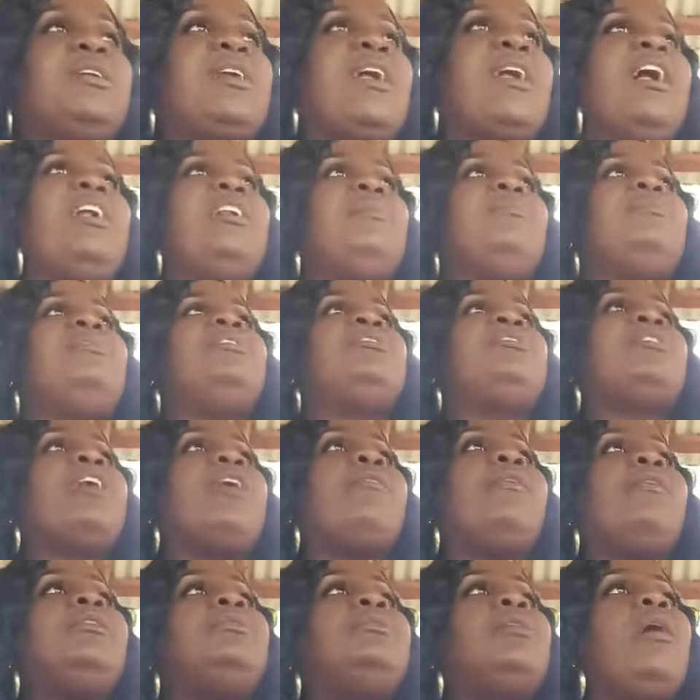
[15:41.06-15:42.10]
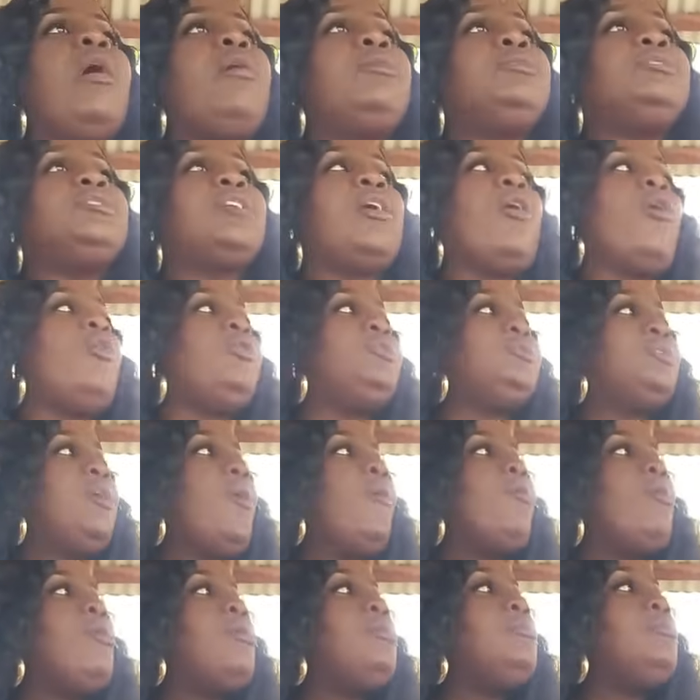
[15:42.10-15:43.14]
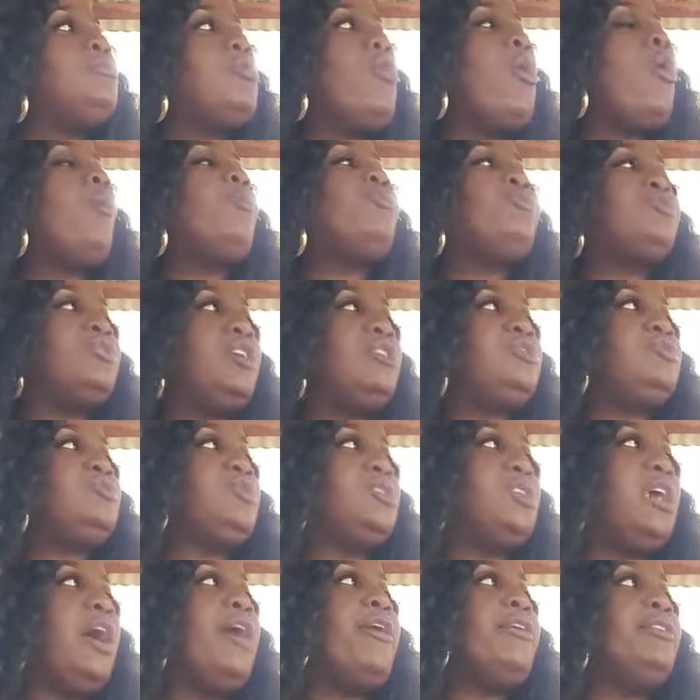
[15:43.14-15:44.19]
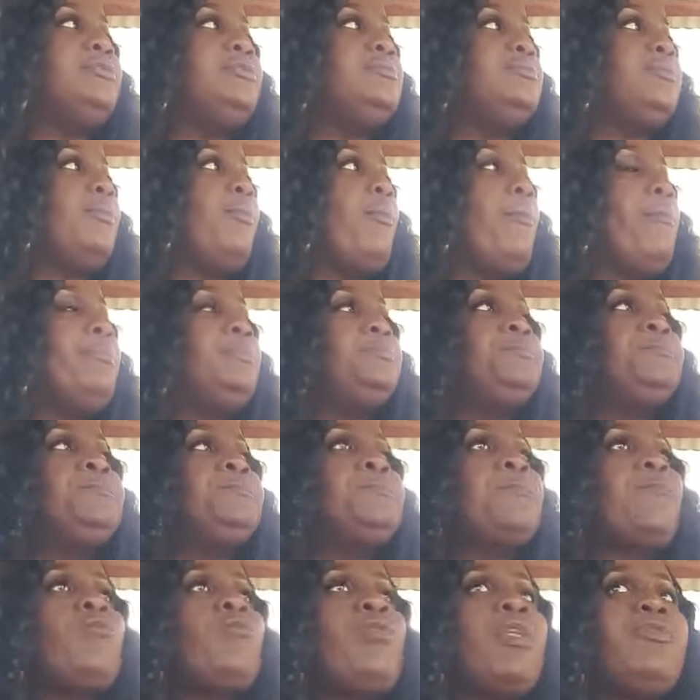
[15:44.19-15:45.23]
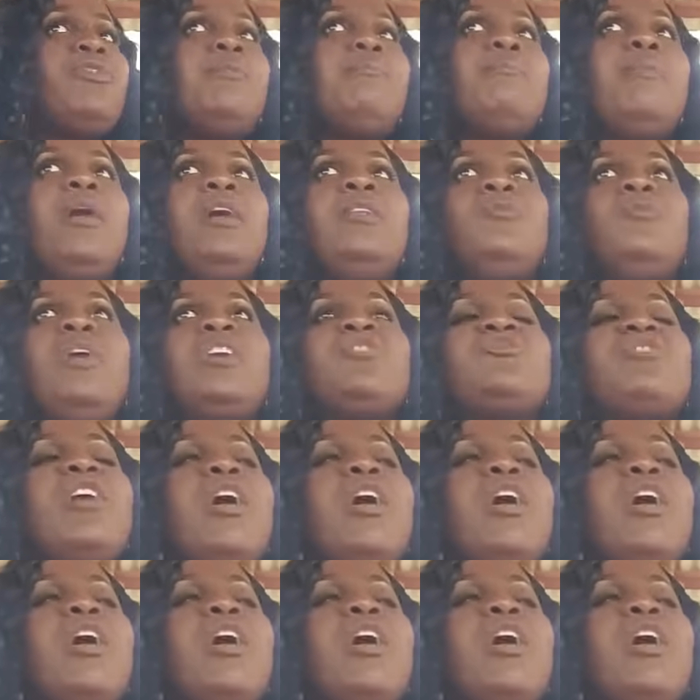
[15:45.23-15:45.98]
because he's literally obsessed with her. The man watch